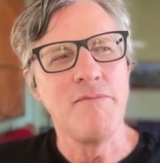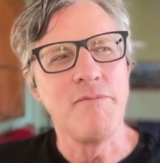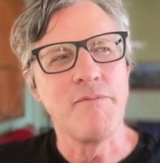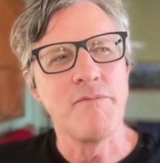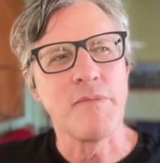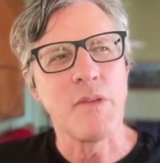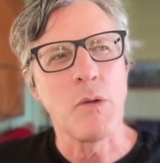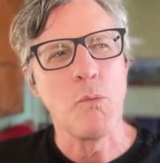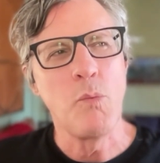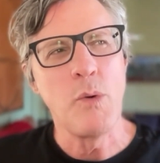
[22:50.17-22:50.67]

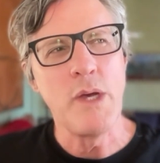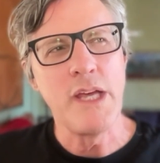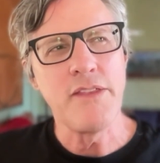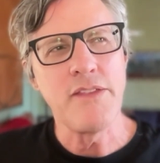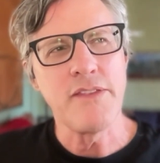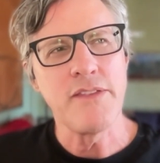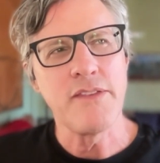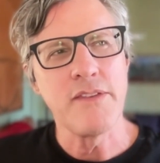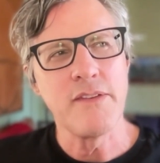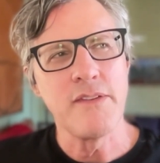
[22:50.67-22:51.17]

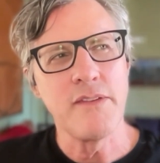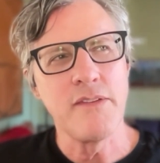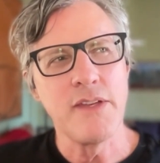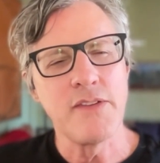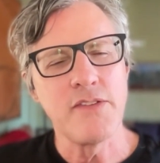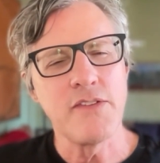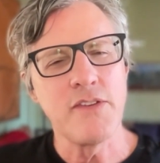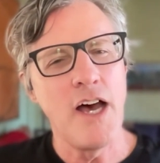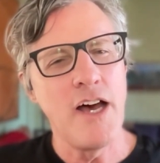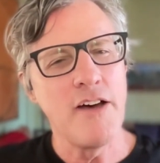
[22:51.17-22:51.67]
with the
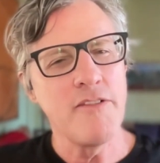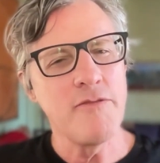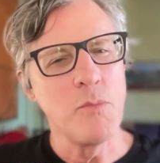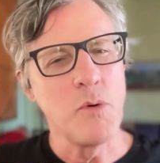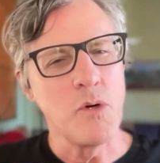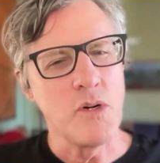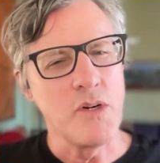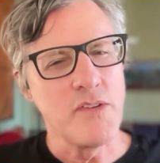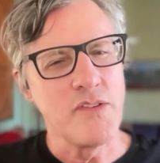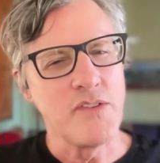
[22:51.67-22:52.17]

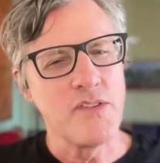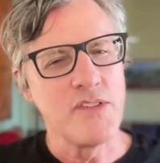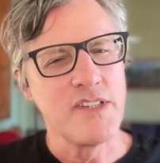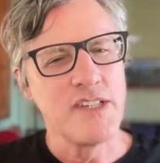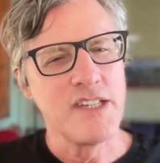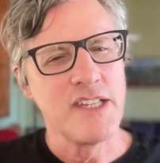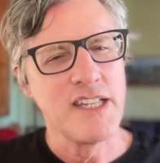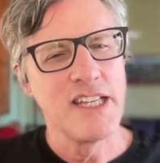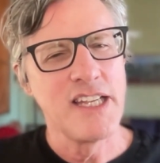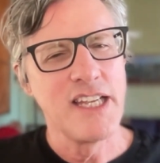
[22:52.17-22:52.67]
sophomores,
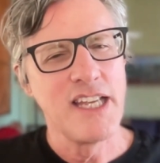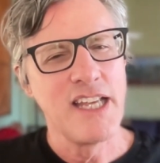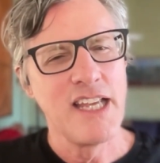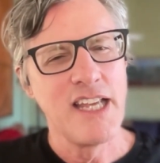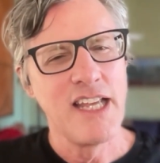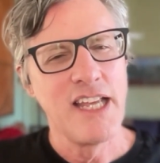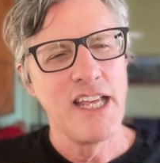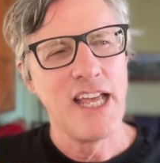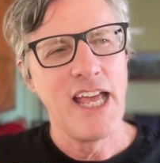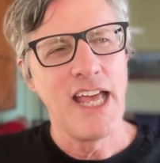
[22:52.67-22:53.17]

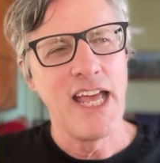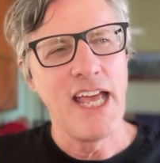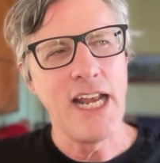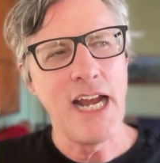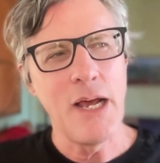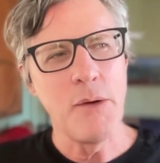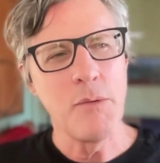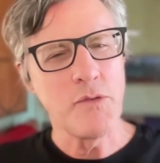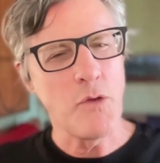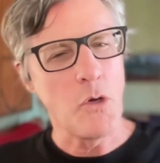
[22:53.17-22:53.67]
and
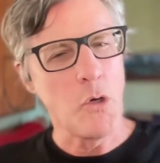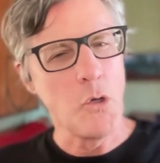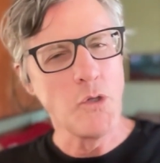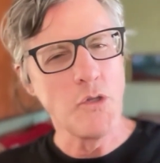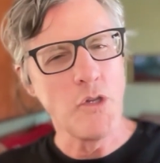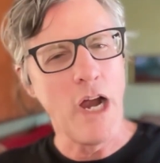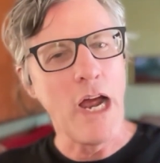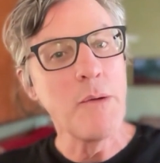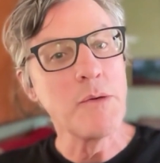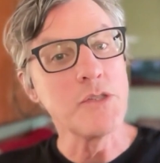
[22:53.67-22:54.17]
I was
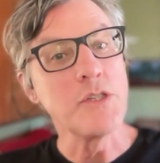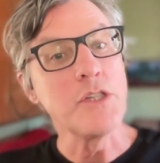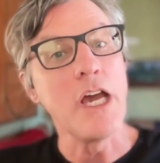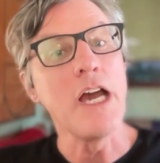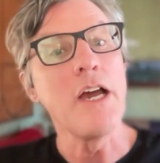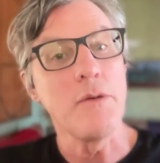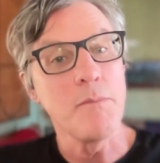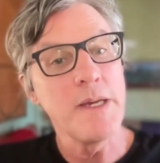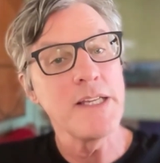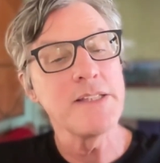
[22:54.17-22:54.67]
older. I was
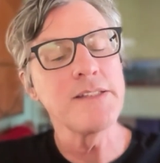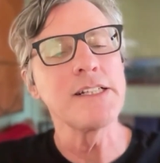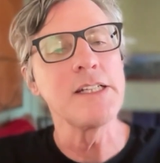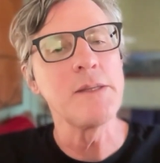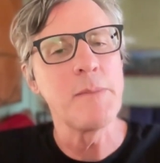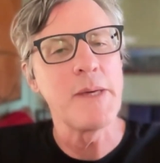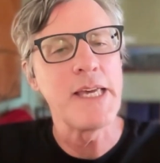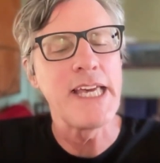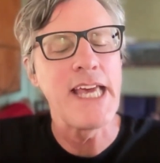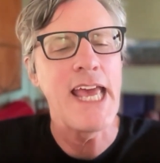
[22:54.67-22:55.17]
basically
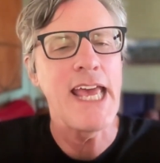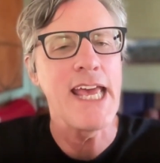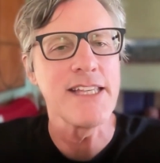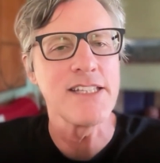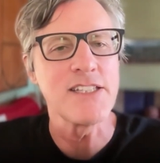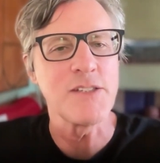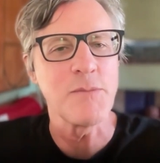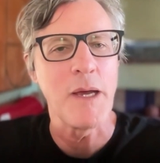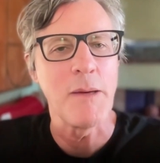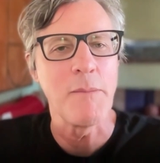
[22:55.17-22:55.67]
being
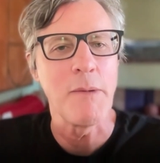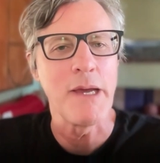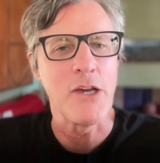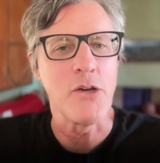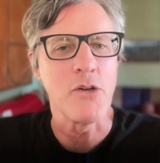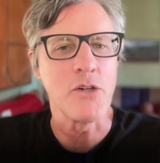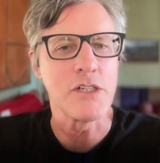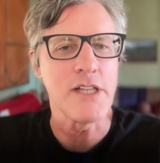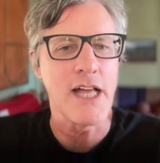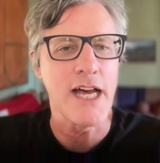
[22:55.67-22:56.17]
hazed by my
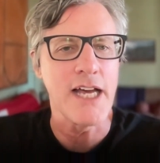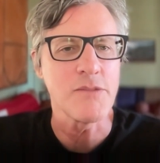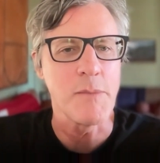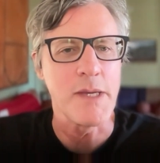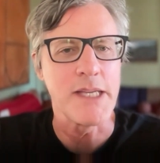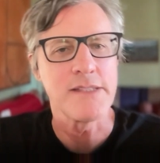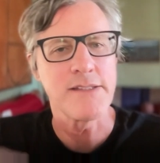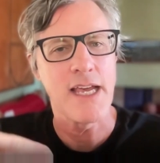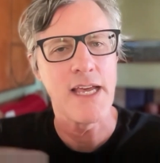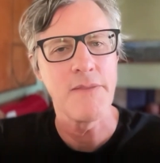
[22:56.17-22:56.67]
own
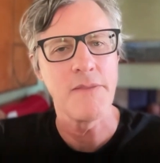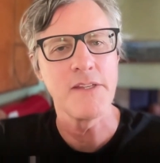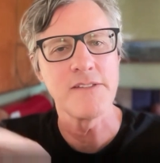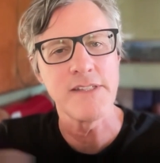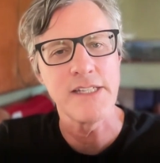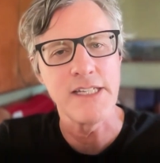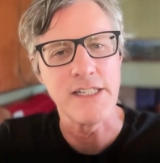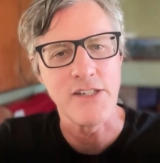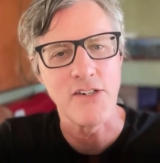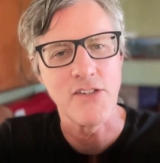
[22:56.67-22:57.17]
classmates and the
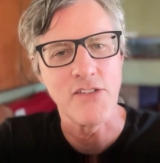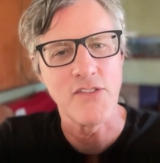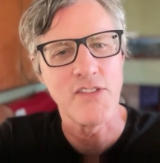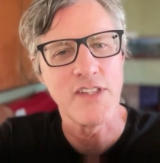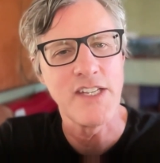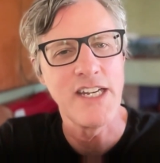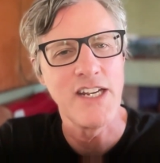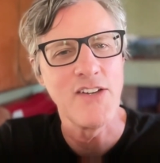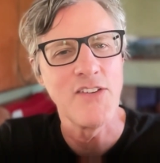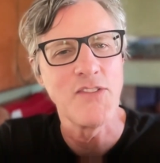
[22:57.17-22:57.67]
seniors,
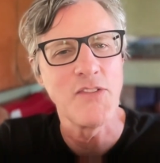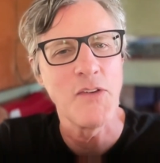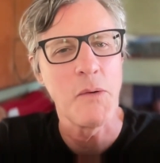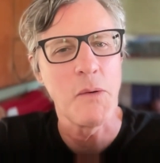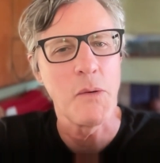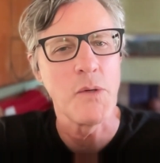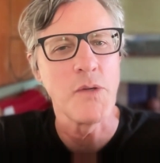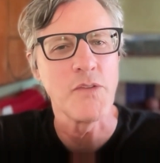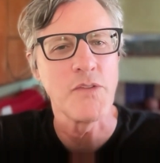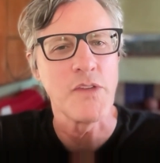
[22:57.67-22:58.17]
so it
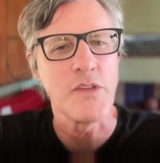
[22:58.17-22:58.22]
was.